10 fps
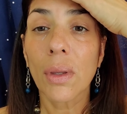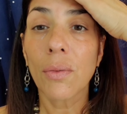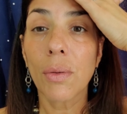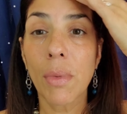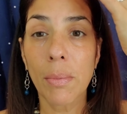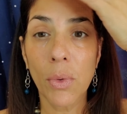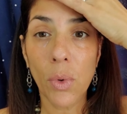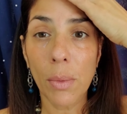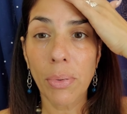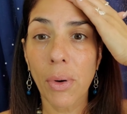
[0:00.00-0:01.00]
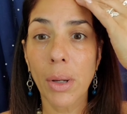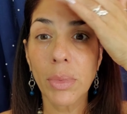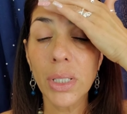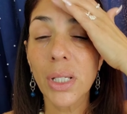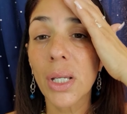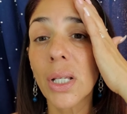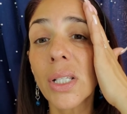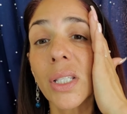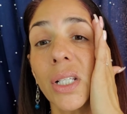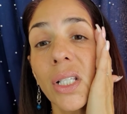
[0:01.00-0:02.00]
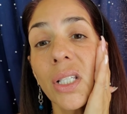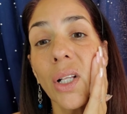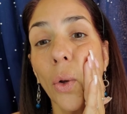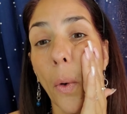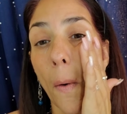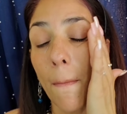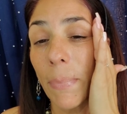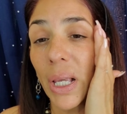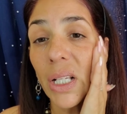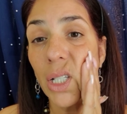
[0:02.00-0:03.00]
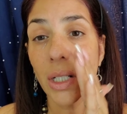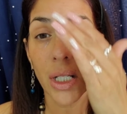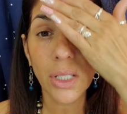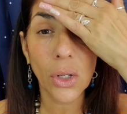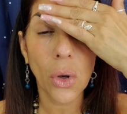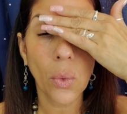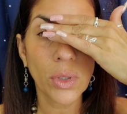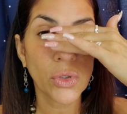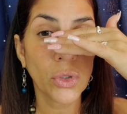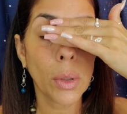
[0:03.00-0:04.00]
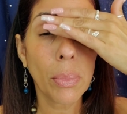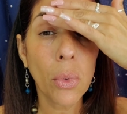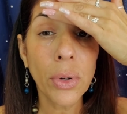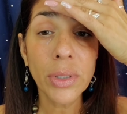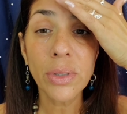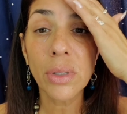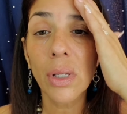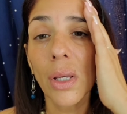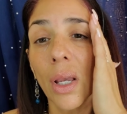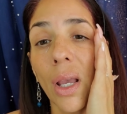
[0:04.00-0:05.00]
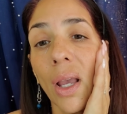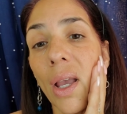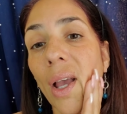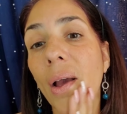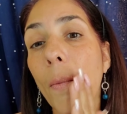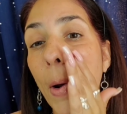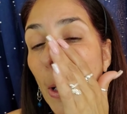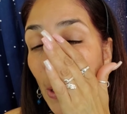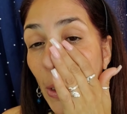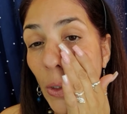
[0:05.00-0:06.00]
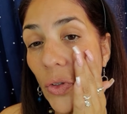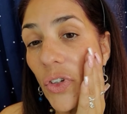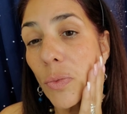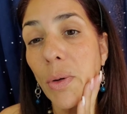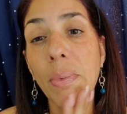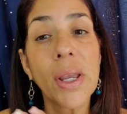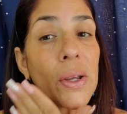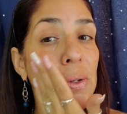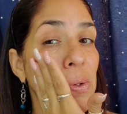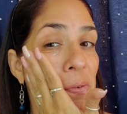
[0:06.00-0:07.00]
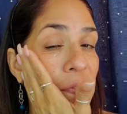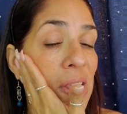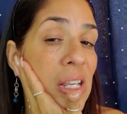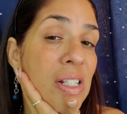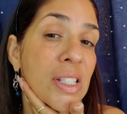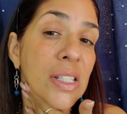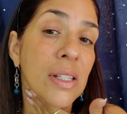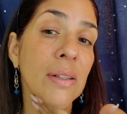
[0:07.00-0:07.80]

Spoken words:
Remember what primer does? It's silicone base. It doesn't go into your pores. And what it does is just prepares your face,